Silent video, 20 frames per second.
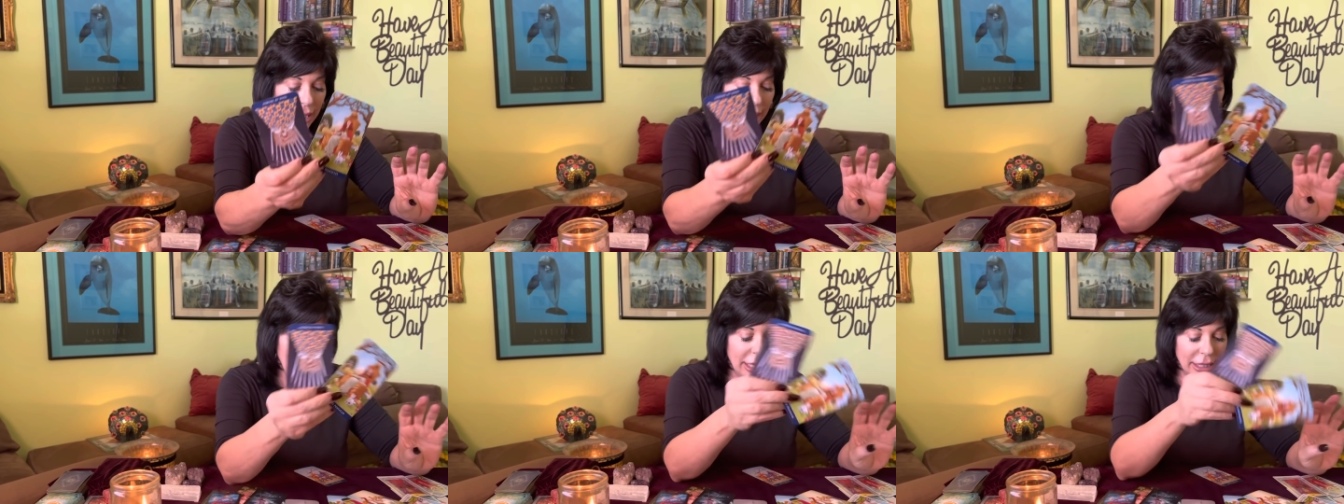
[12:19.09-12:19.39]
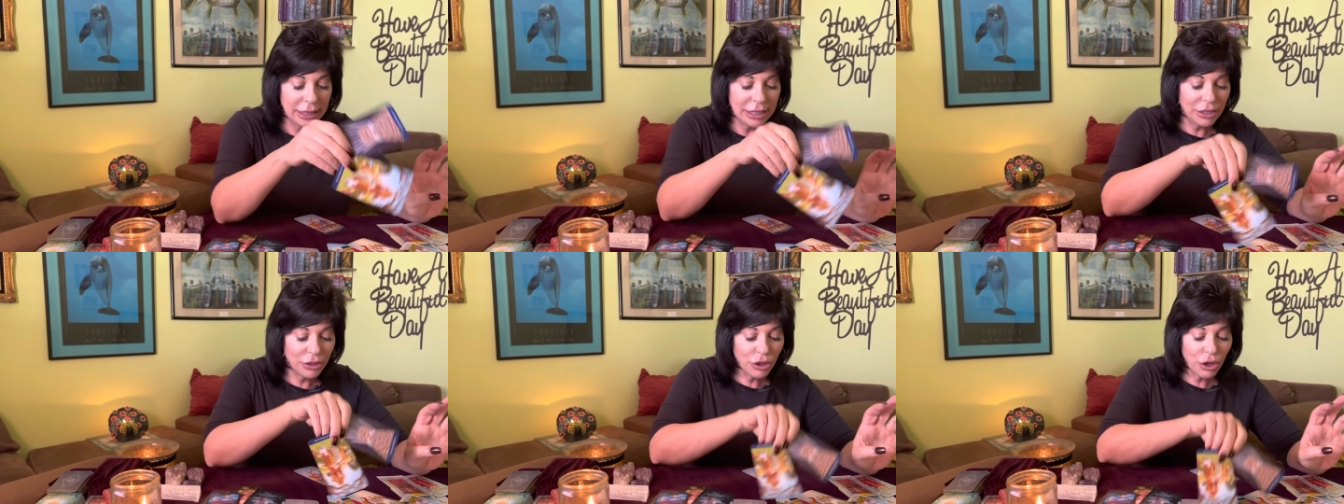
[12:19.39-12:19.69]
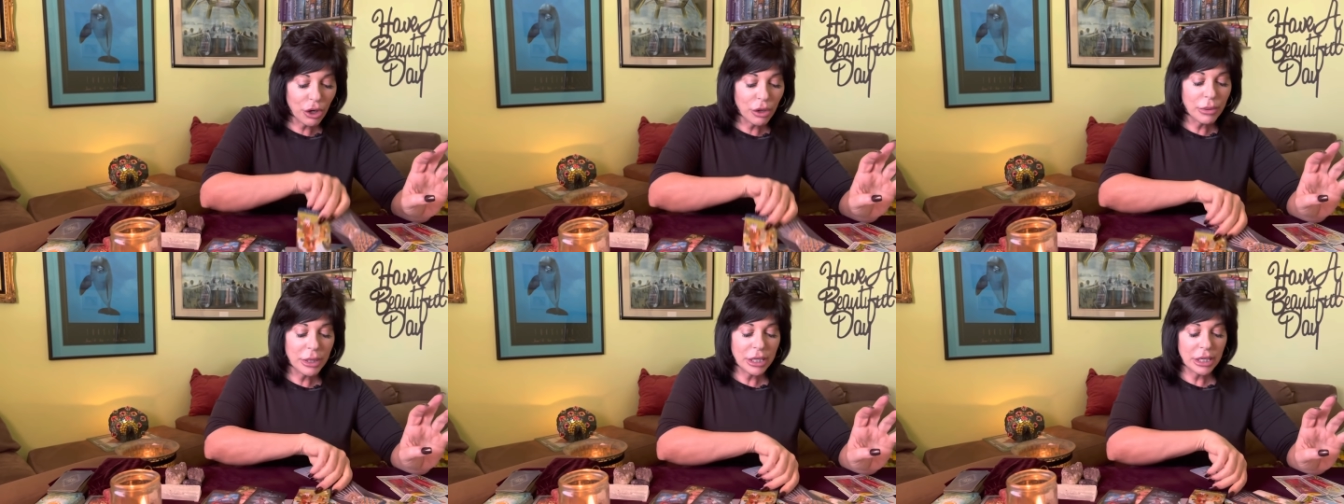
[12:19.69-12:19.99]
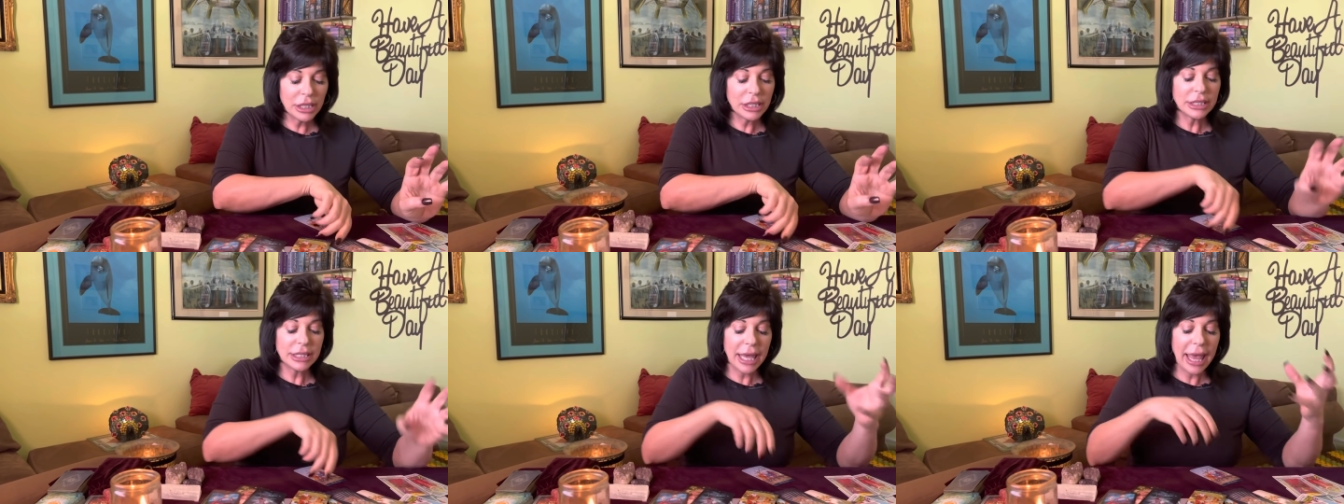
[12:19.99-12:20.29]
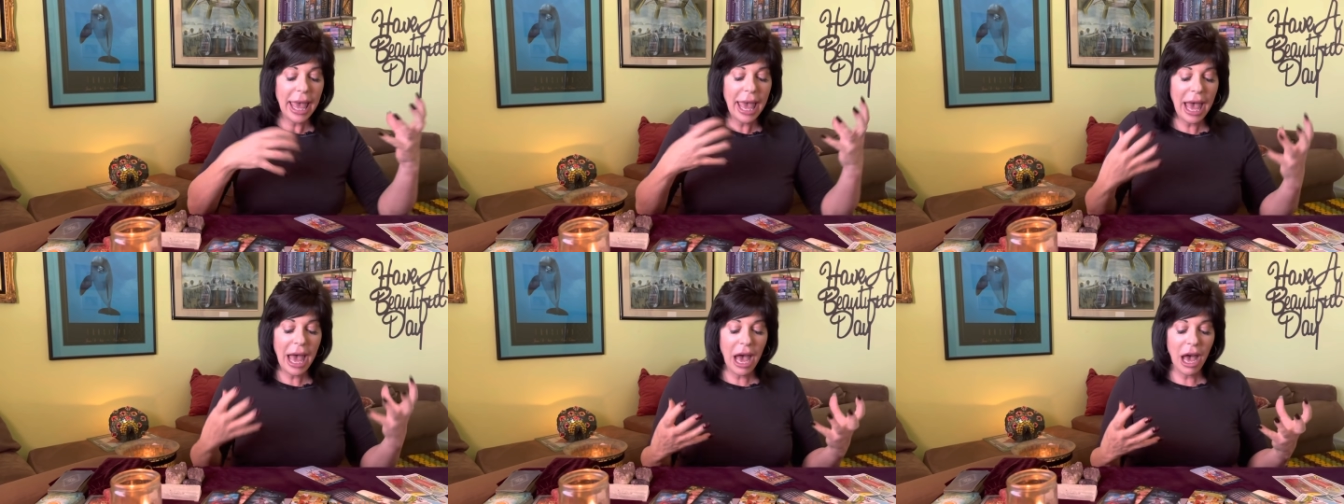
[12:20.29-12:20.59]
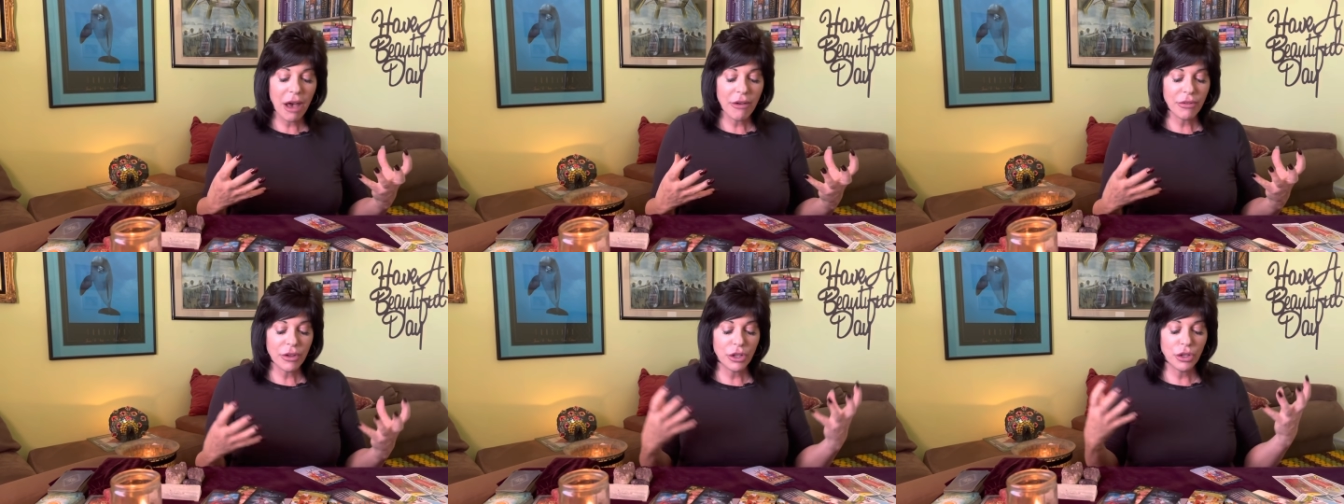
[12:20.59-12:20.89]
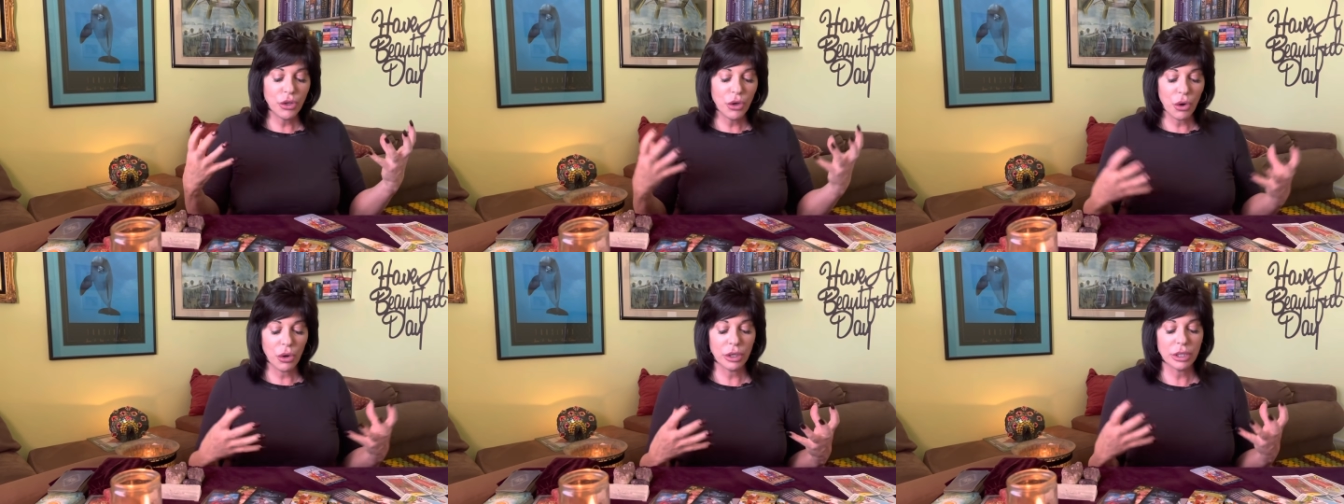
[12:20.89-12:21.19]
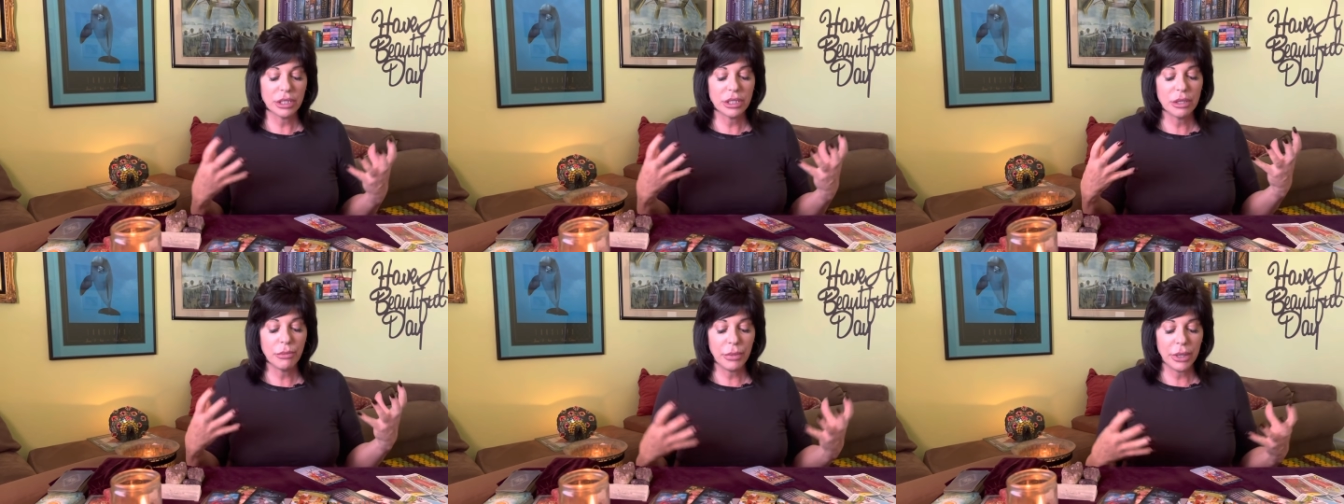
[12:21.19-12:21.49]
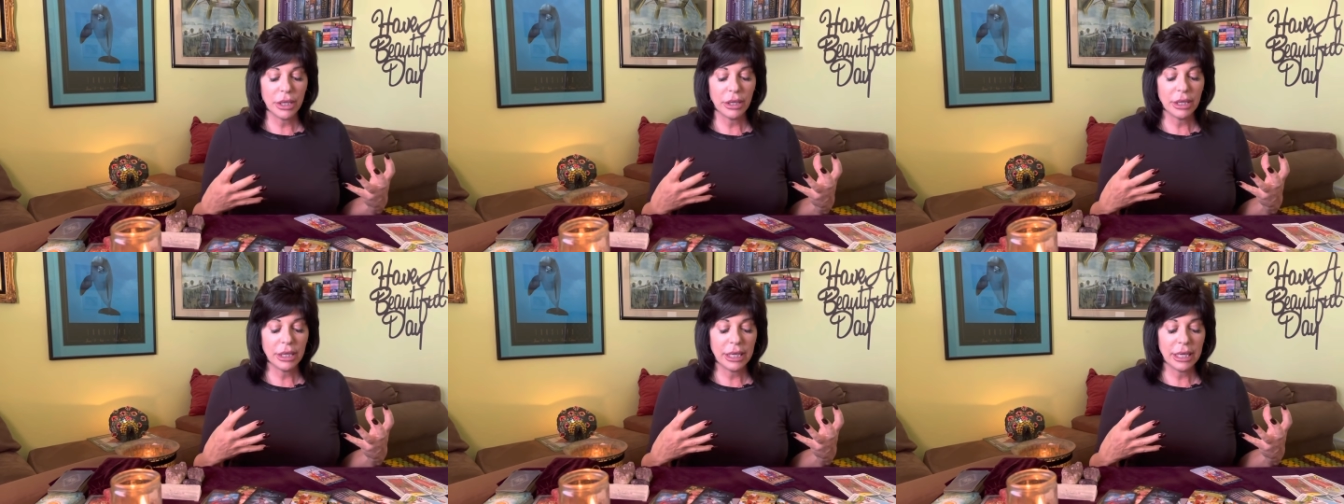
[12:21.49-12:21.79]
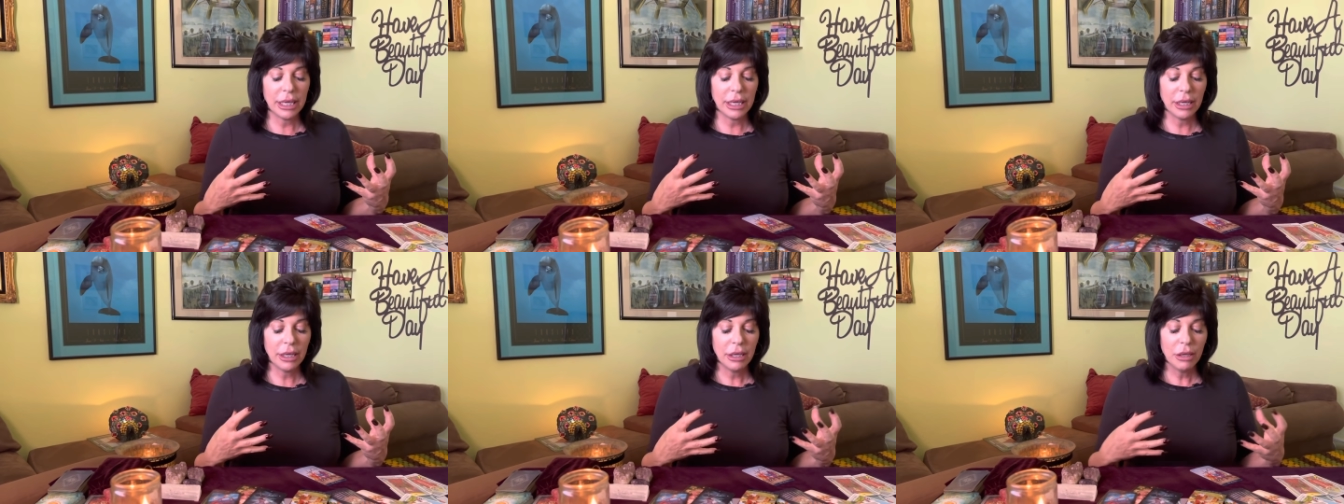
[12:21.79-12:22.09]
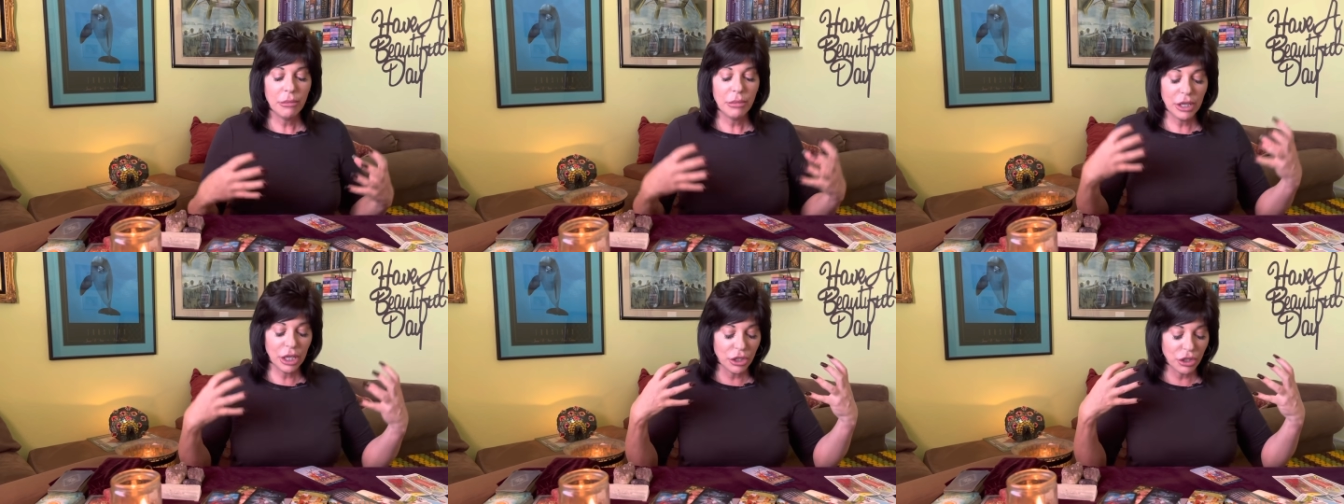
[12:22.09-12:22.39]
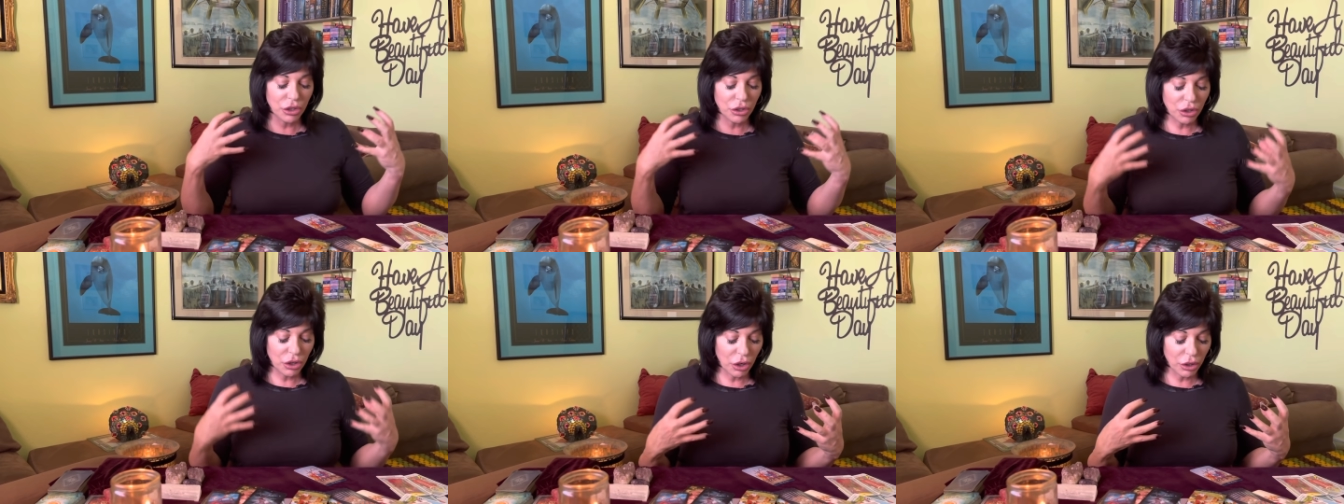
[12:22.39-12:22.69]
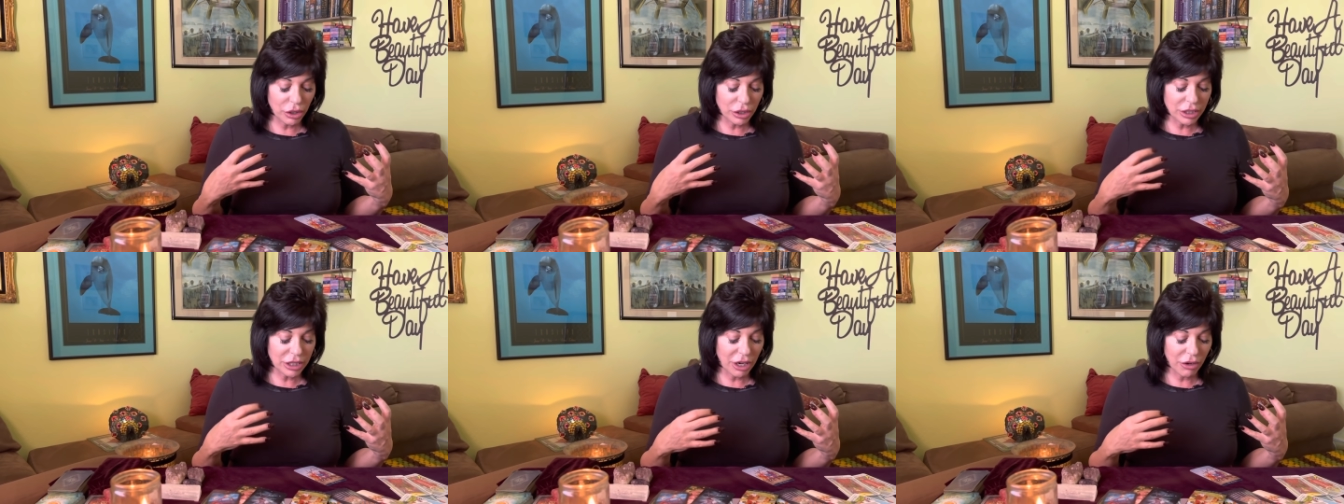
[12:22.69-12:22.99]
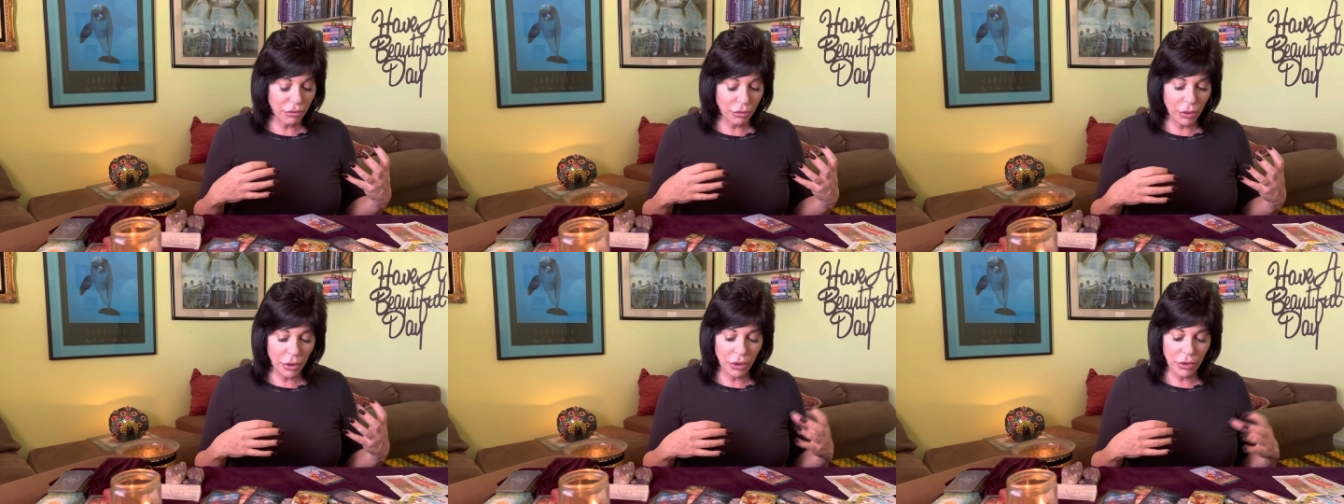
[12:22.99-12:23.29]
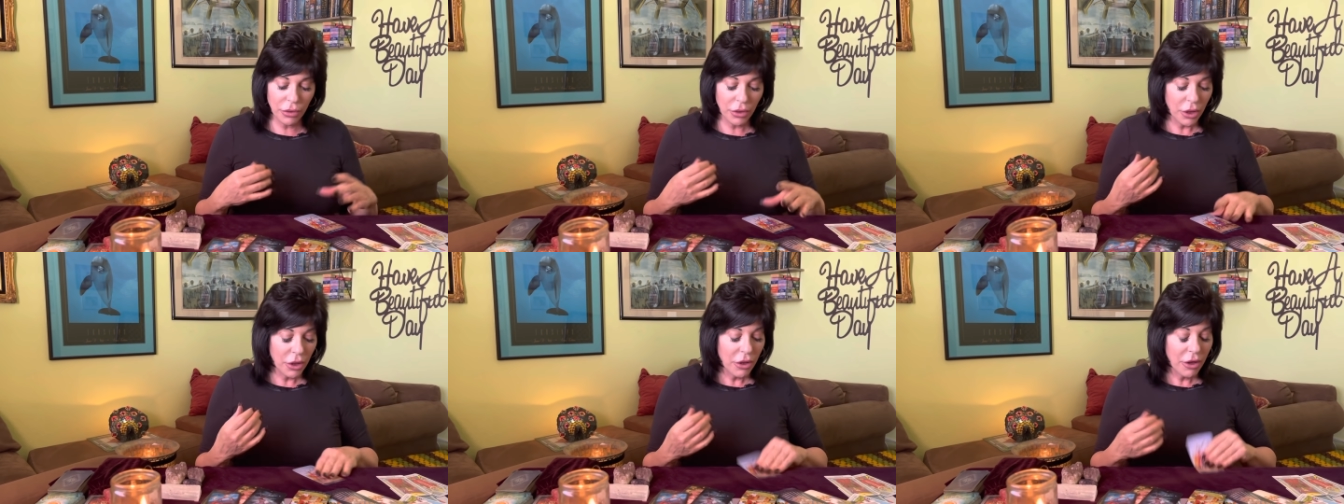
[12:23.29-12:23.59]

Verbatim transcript: and determined to have your stability because you know your self worth.